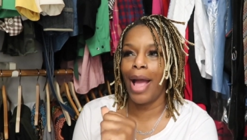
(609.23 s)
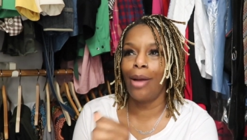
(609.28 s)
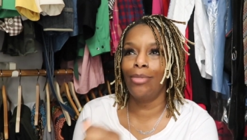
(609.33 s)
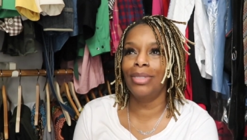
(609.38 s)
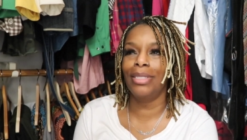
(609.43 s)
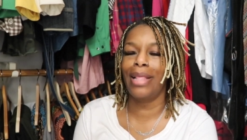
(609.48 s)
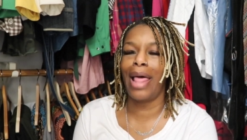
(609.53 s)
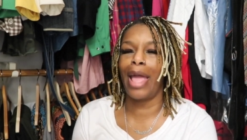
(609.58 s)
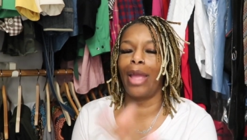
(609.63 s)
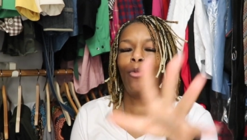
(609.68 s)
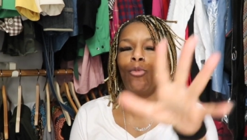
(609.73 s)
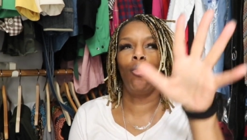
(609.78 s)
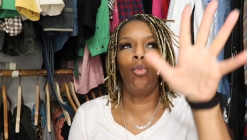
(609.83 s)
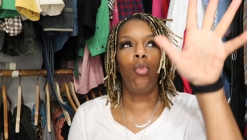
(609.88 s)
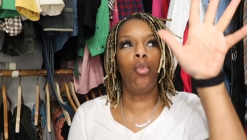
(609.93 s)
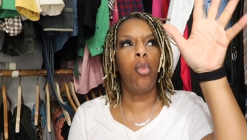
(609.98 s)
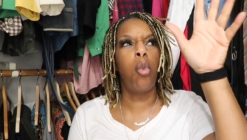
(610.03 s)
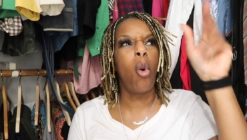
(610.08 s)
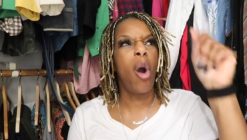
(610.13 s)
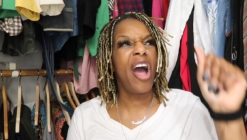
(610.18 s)
I was like,
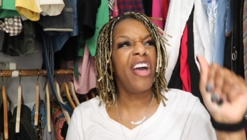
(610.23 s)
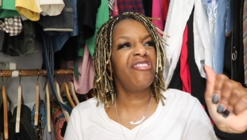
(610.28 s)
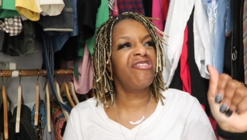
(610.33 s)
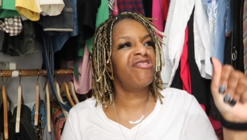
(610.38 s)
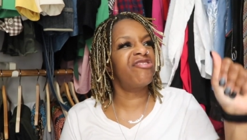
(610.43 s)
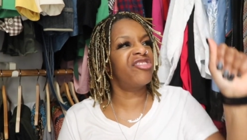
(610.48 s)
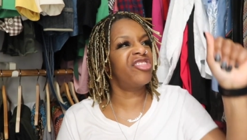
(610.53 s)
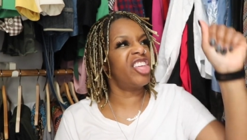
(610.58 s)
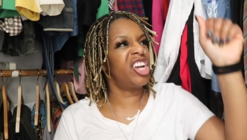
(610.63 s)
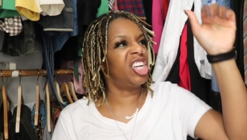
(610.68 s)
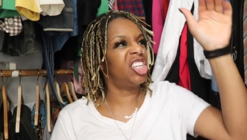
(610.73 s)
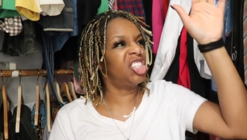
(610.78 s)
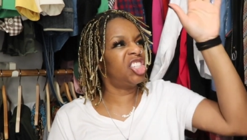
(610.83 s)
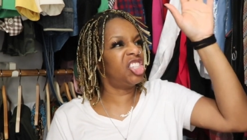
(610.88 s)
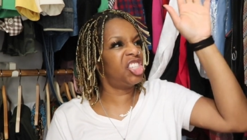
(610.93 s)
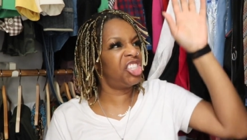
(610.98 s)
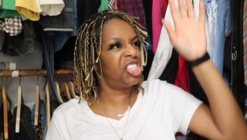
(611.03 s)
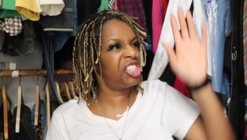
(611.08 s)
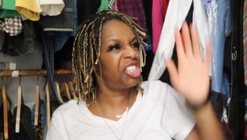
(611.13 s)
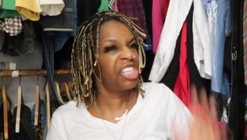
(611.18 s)
what the
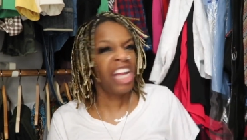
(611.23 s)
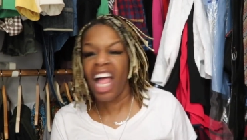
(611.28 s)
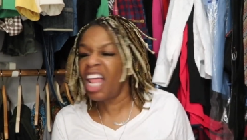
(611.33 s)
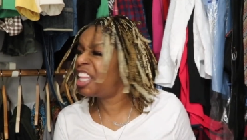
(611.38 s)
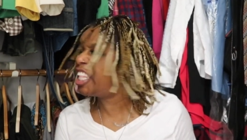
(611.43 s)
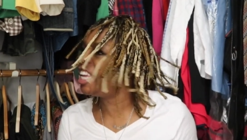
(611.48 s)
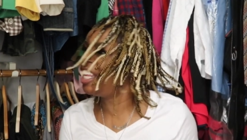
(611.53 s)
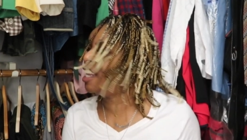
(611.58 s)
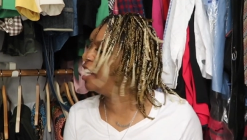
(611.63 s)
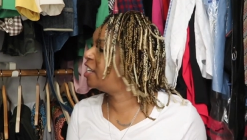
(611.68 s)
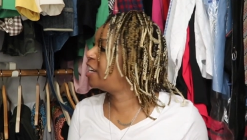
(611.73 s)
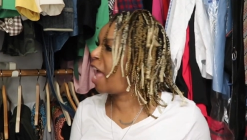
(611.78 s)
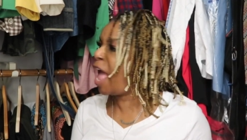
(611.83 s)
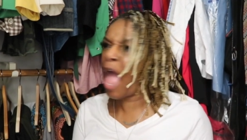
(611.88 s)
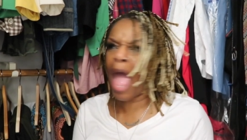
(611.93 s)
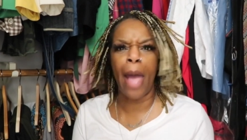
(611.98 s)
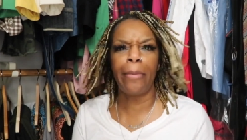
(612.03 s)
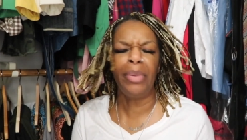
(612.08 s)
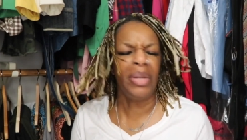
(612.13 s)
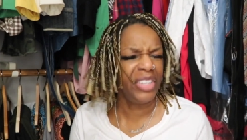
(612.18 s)
Shelly done
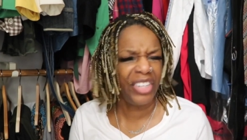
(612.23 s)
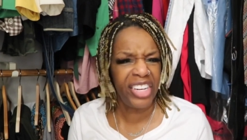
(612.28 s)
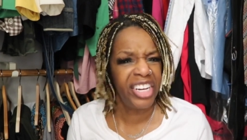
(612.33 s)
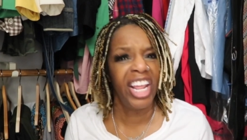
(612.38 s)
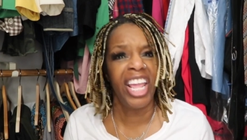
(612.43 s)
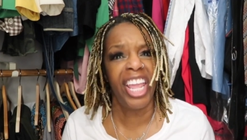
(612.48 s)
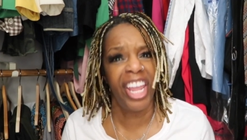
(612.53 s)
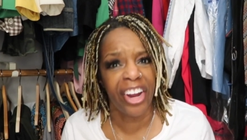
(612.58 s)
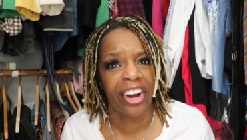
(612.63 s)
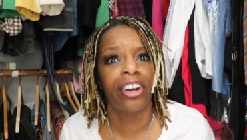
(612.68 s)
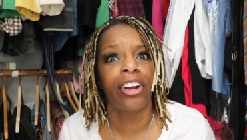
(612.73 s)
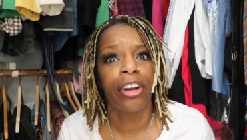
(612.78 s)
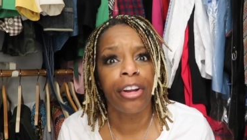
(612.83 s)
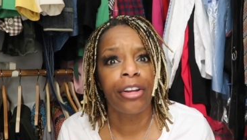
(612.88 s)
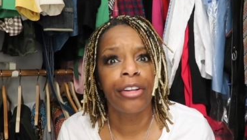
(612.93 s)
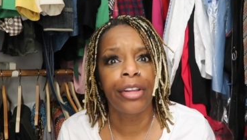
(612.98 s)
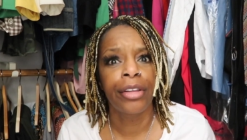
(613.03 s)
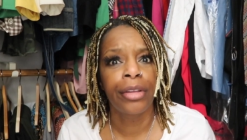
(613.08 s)
happened in here?